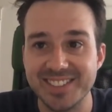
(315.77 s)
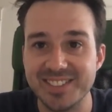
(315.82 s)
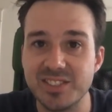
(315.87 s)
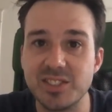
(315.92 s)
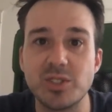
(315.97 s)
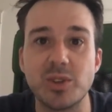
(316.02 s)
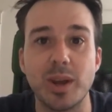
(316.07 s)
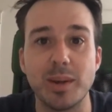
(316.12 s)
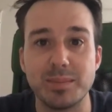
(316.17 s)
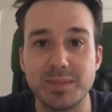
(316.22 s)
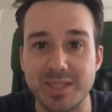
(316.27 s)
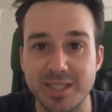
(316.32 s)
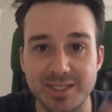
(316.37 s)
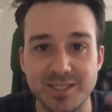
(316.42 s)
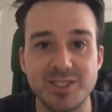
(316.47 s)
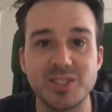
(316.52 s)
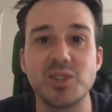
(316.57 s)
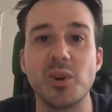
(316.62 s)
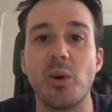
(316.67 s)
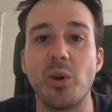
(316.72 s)
scripts
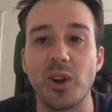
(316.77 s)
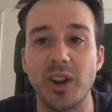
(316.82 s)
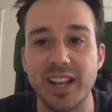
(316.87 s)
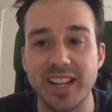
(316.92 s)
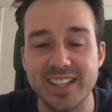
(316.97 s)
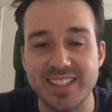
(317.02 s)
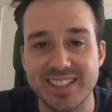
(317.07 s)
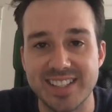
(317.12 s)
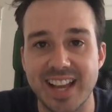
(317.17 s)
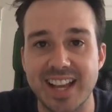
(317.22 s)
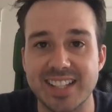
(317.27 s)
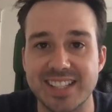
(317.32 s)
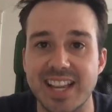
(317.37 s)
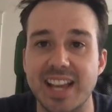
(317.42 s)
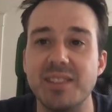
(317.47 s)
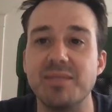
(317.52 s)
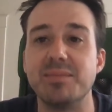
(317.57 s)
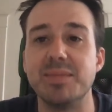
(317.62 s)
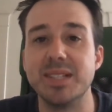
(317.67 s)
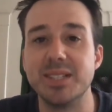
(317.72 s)
and stories, as
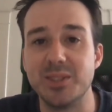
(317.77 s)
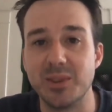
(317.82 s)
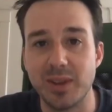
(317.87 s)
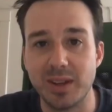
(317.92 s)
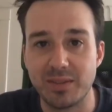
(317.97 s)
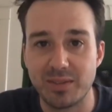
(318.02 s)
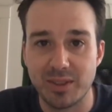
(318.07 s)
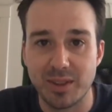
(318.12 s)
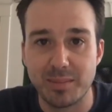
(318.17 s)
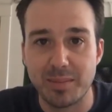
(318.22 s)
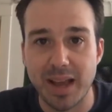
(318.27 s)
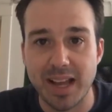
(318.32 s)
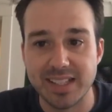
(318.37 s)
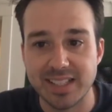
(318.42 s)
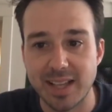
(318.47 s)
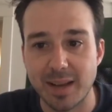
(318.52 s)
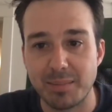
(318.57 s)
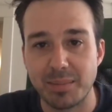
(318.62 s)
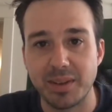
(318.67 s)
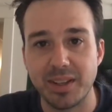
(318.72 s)
I've been doing for the
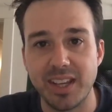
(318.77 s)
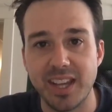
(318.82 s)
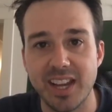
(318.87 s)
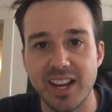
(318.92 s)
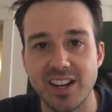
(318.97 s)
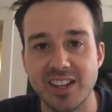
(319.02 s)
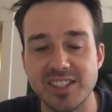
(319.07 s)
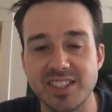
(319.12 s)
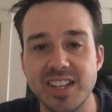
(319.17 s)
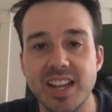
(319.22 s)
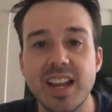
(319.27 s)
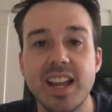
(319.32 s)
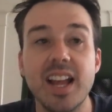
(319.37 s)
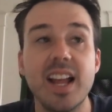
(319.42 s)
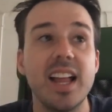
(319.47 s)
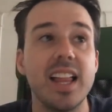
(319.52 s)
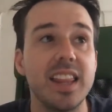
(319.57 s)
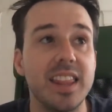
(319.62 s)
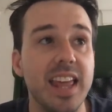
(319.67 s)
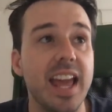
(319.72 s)
past couple of years,
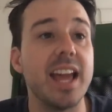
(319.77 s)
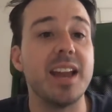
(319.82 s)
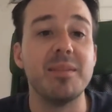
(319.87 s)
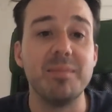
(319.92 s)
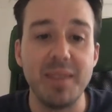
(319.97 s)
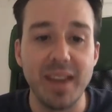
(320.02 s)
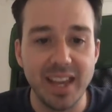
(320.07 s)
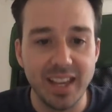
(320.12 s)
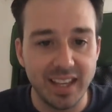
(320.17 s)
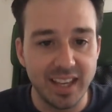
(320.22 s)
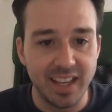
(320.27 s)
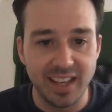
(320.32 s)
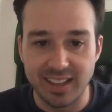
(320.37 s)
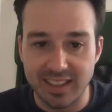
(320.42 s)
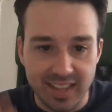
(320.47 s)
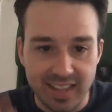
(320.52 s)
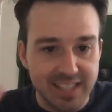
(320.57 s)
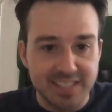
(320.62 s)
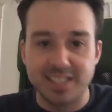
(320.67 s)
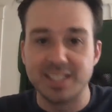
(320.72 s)
than
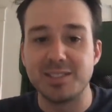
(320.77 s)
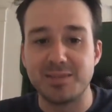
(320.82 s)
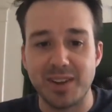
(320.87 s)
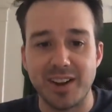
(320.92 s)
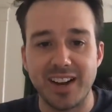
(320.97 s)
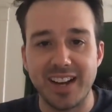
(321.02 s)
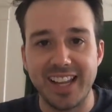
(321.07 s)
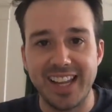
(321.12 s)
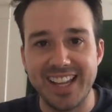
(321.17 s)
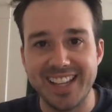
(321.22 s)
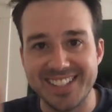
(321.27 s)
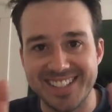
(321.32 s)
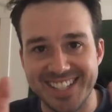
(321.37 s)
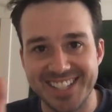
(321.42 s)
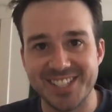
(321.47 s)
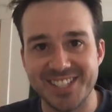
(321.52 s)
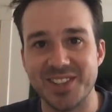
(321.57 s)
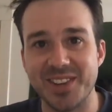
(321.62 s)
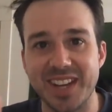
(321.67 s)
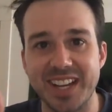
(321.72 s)
making, this is very
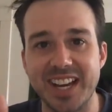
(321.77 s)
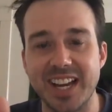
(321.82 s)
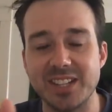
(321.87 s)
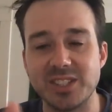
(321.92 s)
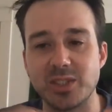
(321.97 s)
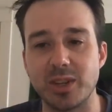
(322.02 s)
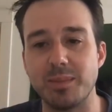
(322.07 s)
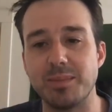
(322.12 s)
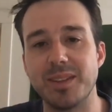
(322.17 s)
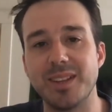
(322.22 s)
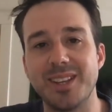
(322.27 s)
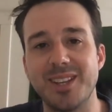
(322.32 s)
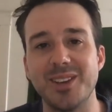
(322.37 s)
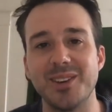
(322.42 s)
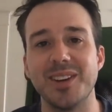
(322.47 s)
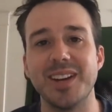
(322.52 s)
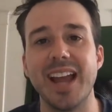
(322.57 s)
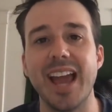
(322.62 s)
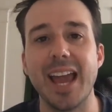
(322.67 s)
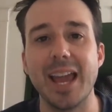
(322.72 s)
easy, doing an unscripted
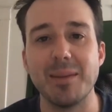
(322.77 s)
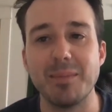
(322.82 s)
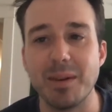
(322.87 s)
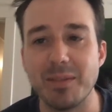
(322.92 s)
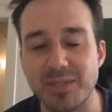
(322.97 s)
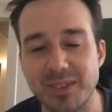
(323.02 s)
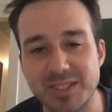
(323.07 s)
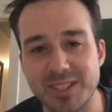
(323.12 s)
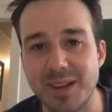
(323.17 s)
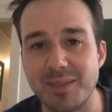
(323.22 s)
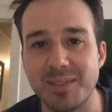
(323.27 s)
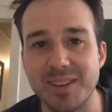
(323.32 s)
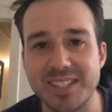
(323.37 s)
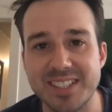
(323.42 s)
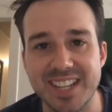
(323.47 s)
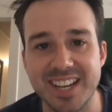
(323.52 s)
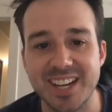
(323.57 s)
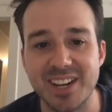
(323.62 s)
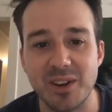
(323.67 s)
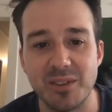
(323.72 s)
Q&A, but for some
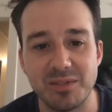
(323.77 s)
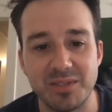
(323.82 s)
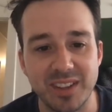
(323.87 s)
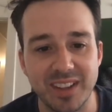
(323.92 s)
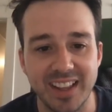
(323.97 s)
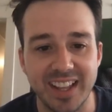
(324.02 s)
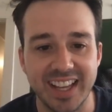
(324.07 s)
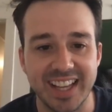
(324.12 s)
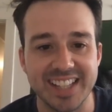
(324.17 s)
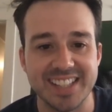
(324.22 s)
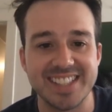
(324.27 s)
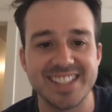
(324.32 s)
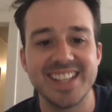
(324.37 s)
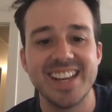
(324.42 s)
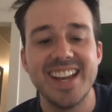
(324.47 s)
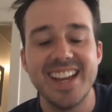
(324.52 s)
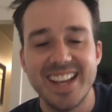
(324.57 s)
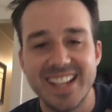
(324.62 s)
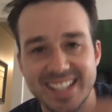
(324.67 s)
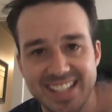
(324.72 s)
reason I don't feel like it's
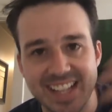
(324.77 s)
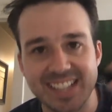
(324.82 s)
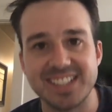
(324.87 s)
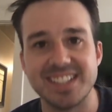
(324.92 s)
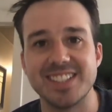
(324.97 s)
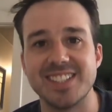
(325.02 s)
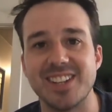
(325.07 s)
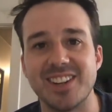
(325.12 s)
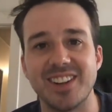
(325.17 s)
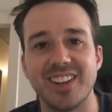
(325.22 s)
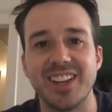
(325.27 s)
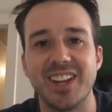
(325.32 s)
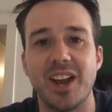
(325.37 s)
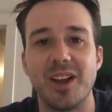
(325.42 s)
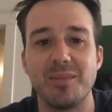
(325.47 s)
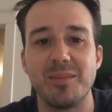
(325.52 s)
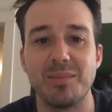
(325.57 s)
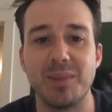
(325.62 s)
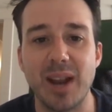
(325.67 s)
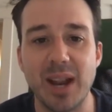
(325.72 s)
necessarily
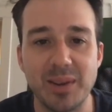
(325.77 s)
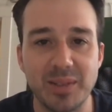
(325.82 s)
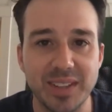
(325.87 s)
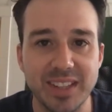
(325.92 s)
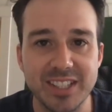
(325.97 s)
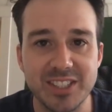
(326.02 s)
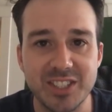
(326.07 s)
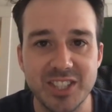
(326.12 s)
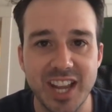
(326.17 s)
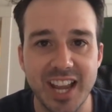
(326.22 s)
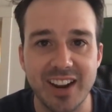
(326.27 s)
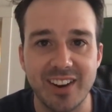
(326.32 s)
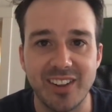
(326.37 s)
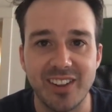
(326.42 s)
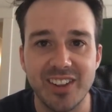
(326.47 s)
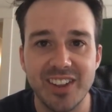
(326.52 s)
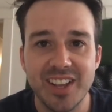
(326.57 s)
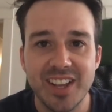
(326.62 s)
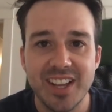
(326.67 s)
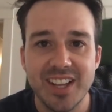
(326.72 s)
on brand with the
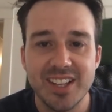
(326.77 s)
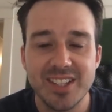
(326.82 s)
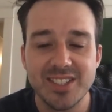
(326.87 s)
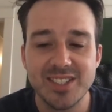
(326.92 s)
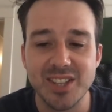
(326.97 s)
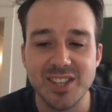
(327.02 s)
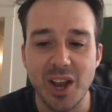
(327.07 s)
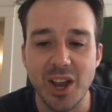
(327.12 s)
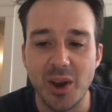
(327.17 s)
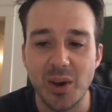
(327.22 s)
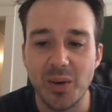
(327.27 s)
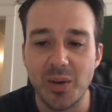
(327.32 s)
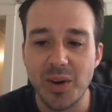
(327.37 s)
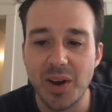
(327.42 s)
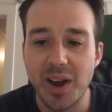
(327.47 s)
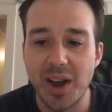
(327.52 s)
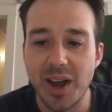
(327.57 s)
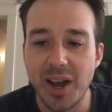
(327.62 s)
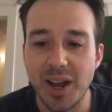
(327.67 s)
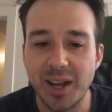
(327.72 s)
channel.
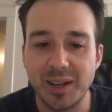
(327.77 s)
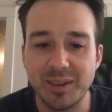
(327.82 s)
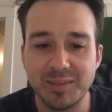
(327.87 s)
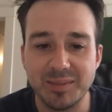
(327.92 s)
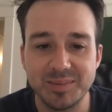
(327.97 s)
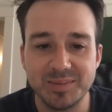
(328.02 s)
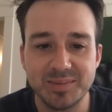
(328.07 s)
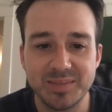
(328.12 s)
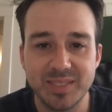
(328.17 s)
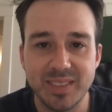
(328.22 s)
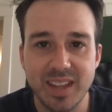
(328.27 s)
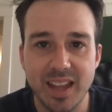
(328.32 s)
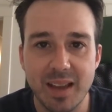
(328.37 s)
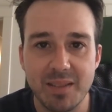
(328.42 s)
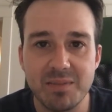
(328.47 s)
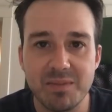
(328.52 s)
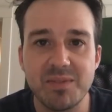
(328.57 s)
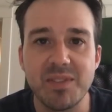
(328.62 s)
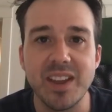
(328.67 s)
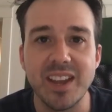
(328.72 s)
So
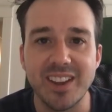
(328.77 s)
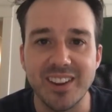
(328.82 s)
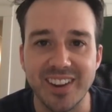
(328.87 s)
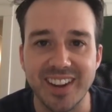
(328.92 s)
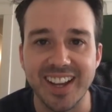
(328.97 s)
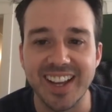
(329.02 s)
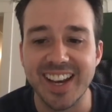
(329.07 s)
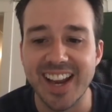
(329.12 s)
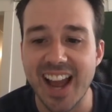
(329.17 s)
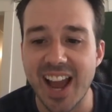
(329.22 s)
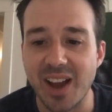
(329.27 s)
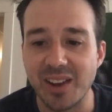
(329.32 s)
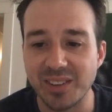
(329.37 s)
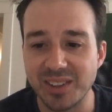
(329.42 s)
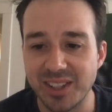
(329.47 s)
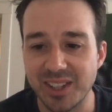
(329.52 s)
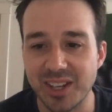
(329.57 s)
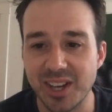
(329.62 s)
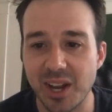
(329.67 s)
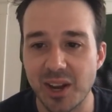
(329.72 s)
I'm figuring it
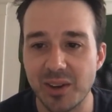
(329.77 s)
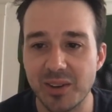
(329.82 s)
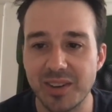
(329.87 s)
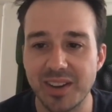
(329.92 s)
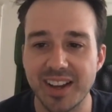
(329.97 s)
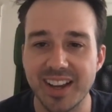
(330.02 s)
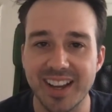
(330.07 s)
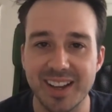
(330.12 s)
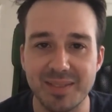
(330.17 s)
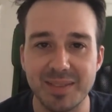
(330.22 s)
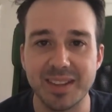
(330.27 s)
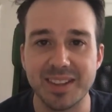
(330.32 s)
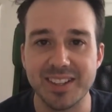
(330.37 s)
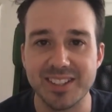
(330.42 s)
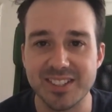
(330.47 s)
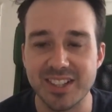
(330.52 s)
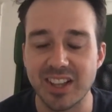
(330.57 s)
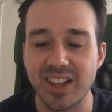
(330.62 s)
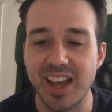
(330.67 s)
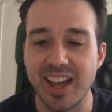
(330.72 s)
out, but there's
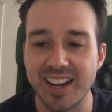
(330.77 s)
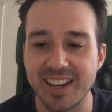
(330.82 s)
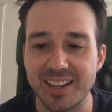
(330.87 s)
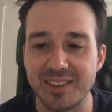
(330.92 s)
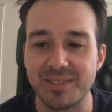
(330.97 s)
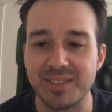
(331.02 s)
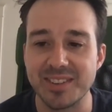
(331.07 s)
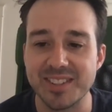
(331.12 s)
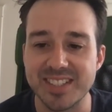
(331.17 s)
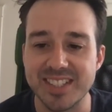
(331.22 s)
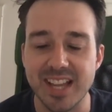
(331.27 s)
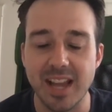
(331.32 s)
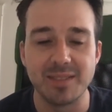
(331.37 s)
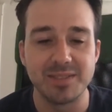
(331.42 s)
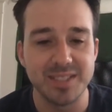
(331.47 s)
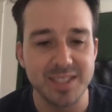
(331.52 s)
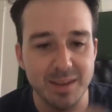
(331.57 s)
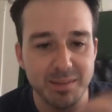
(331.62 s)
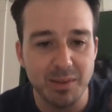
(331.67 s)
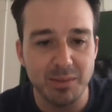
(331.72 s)
a lot of different stuff,
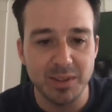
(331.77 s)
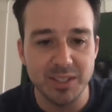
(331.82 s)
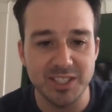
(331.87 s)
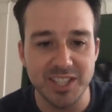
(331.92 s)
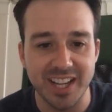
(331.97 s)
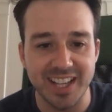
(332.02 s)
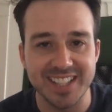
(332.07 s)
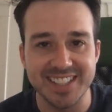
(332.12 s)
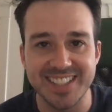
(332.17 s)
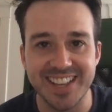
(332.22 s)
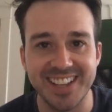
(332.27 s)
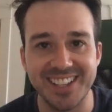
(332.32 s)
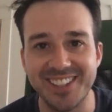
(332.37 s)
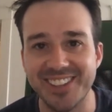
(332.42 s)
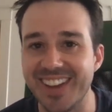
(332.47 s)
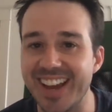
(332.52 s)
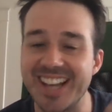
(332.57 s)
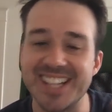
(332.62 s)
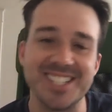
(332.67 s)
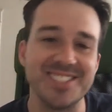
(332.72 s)
some of which I can tell you
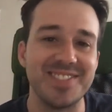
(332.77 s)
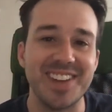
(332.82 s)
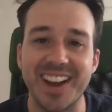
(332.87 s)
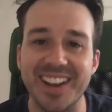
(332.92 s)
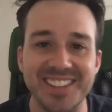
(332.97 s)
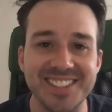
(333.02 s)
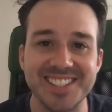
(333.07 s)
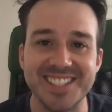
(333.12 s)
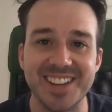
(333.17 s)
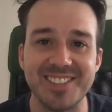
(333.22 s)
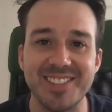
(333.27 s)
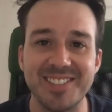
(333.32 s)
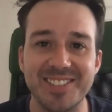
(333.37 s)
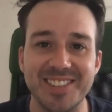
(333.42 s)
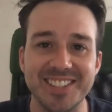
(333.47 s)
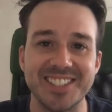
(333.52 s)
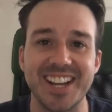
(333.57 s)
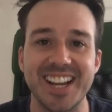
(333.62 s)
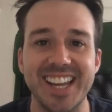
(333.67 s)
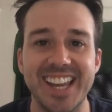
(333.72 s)
guys about and some of
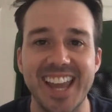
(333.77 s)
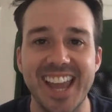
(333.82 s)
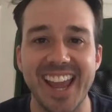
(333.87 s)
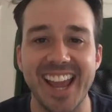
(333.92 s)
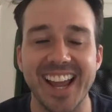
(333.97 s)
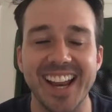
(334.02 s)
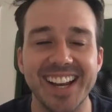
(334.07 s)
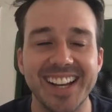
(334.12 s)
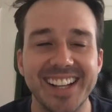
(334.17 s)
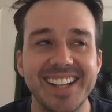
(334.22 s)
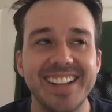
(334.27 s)
which I can't.